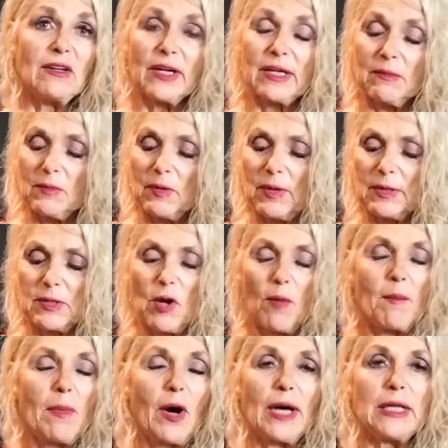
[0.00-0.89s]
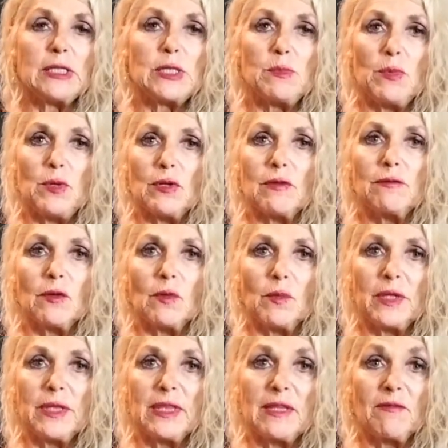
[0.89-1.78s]
Like, combines beautiful
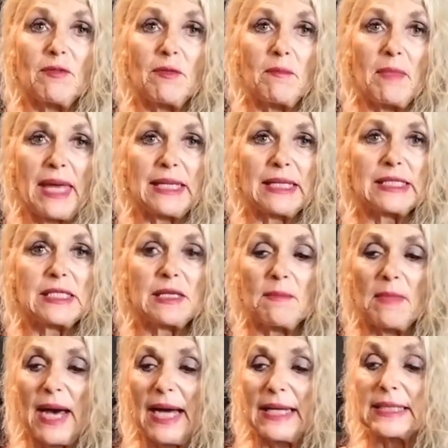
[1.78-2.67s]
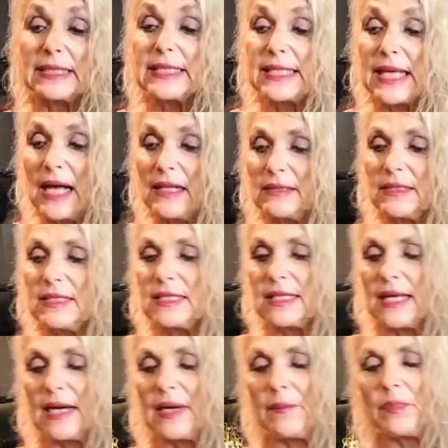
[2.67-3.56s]
with the fermented tomato
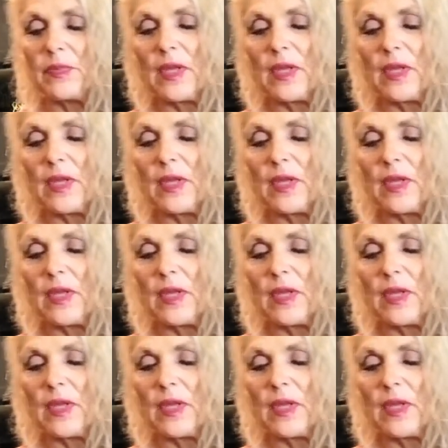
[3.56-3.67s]
salsa.